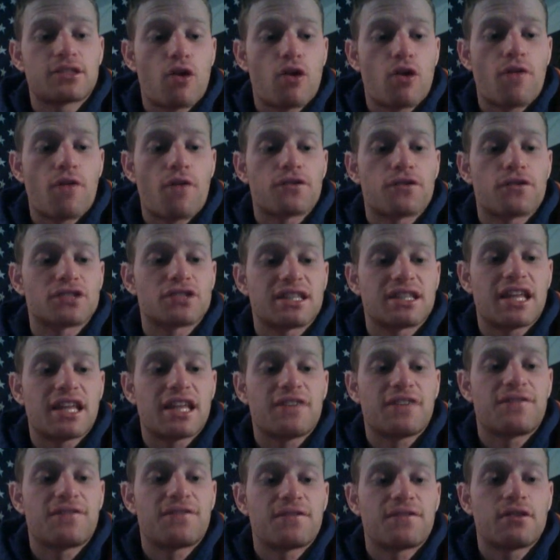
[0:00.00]
offers
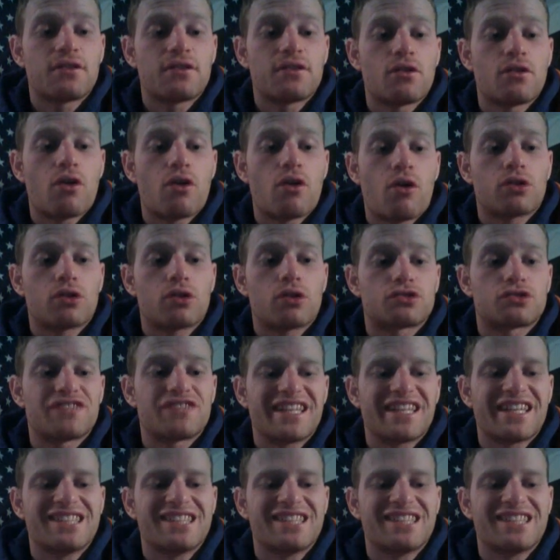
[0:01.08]
life-altering